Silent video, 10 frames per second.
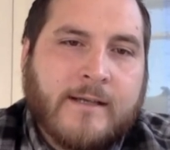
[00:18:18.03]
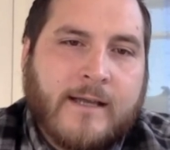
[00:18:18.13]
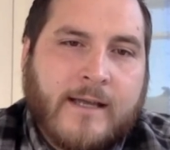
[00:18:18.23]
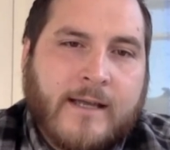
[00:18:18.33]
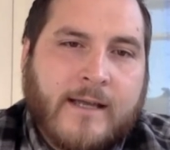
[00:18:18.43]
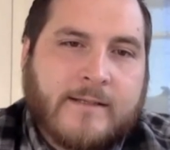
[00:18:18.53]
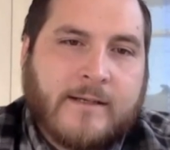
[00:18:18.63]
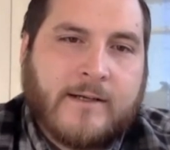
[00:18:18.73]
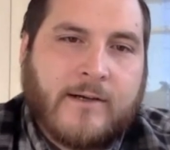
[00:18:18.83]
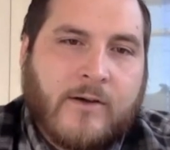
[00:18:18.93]
And
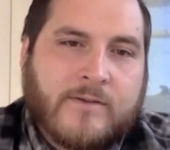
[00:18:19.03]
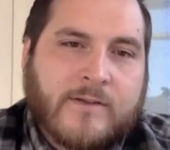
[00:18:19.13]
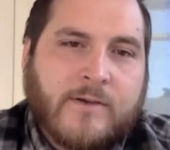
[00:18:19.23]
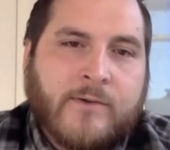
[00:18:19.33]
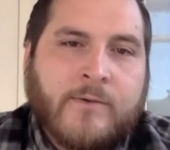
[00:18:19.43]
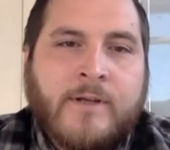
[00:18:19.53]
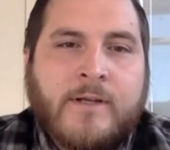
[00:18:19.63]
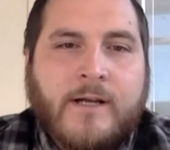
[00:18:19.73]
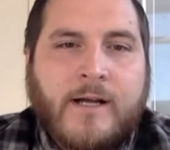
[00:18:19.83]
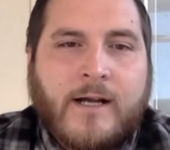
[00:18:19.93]
also,
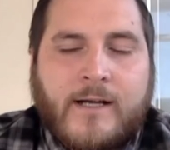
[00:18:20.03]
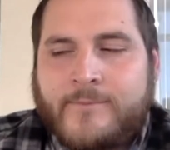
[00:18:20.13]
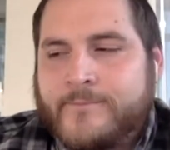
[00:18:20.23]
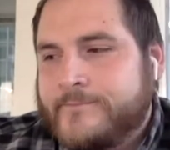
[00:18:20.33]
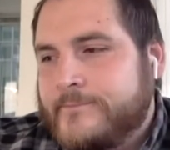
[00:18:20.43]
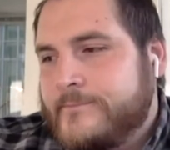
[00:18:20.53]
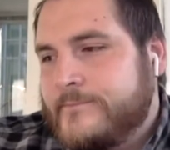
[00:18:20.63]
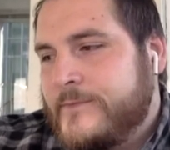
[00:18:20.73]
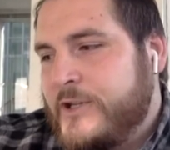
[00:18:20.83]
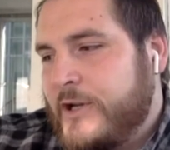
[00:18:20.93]

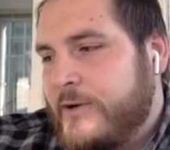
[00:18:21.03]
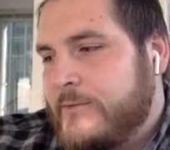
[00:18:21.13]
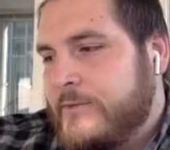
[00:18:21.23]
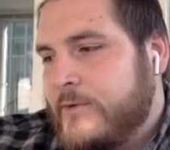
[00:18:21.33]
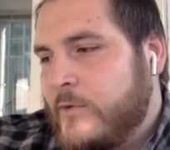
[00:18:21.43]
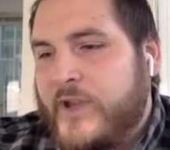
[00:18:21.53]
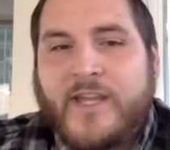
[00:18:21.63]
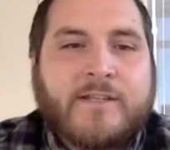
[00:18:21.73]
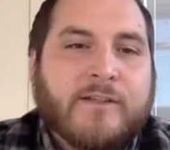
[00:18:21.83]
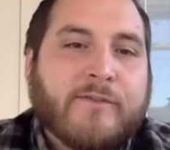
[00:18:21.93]
you know, we
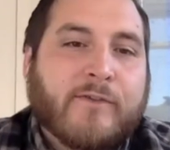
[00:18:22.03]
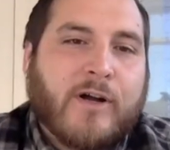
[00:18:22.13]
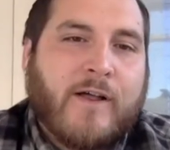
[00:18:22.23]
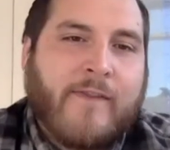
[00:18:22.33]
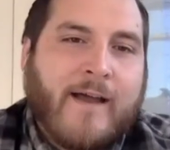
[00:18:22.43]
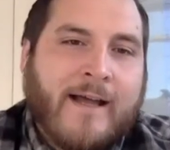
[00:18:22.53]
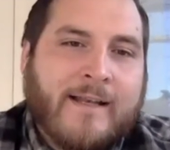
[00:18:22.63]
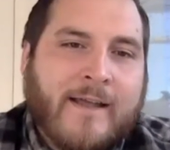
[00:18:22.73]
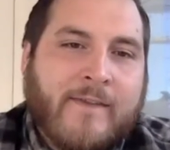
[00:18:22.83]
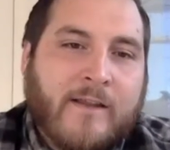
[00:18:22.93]
can deliver on that
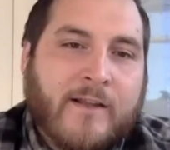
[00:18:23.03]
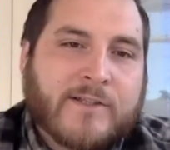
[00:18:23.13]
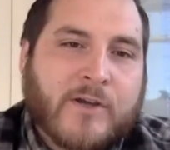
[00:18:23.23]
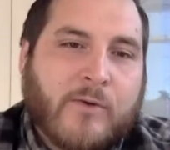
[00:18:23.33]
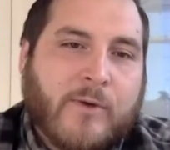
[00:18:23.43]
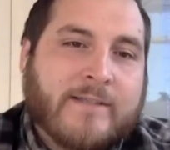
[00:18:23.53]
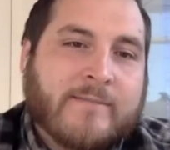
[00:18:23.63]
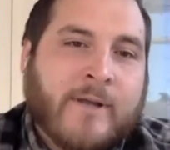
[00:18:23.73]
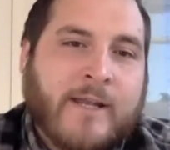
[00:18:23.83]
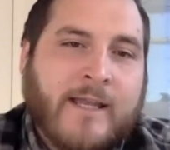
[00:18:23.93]
and then let's go raise
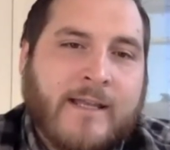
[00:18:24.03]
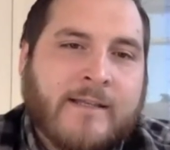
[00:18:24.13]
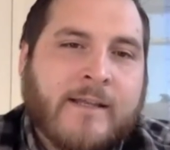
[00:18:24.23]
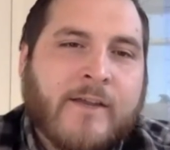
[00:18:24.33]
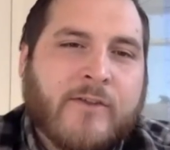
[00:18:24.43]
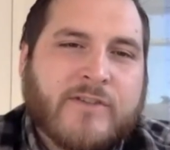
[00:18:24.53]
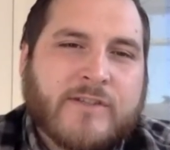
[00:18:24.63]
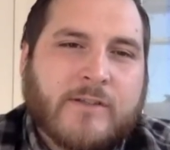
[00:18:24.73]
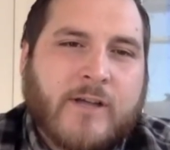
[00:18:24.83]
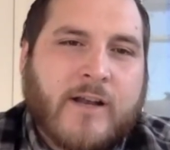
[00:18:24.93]
money. And there's
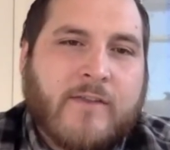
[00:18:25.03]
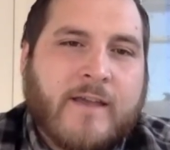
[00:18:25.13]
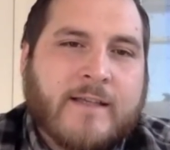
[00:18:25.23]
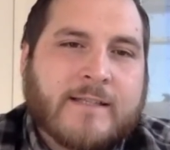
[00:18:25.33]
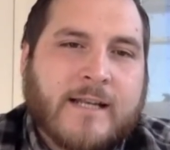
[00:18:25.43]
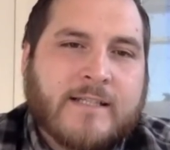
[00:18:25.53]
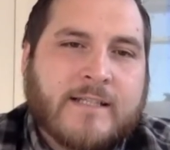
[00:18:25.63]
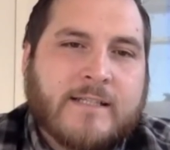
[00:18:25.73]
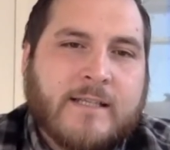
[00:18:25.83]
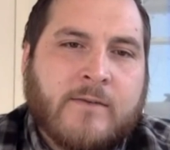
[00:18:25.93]
just a lot of things that I
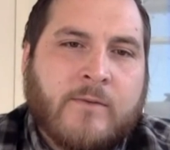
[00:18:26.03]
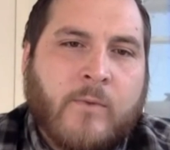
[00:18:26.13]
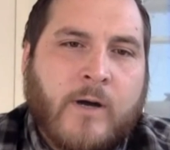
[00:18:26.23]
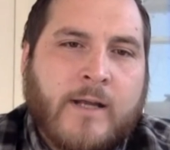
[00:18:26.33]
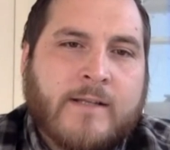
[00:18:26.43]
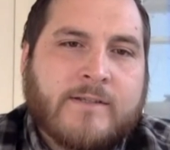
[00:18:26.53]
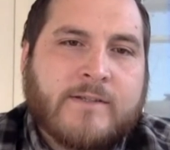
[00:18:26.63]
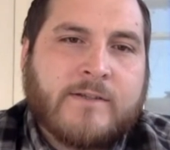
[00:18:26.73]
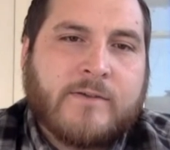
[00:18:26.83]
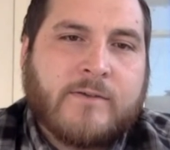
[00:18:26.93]
just didn't want
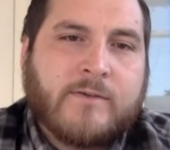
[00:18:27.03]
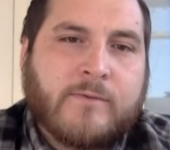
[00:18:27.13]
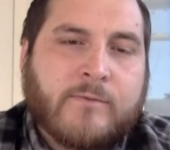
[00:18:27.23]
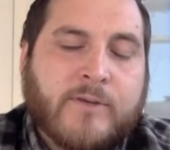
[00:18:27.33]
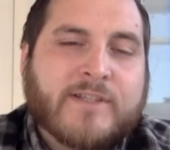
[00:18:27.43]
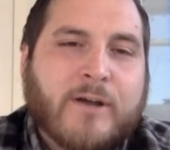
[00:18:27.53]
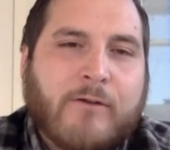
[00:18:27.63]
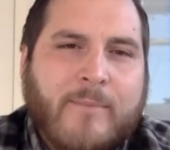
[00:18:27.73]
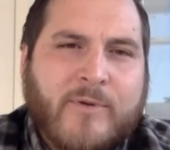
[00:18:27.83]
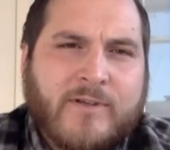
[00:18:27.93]
to risk our
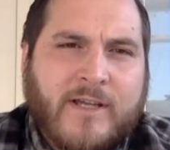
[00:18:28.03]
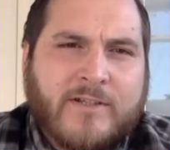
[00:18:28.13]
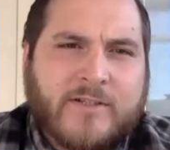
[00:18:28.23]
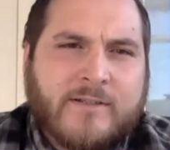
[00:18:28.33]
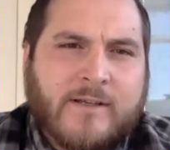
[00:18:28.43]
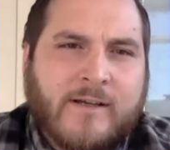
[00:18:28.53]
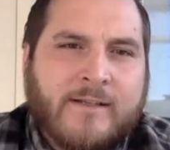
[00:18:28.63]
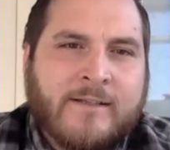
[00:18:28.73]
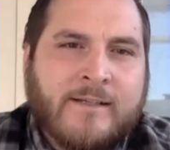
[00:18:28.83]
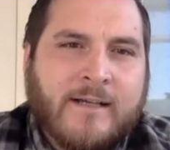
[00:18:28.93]
reputations on.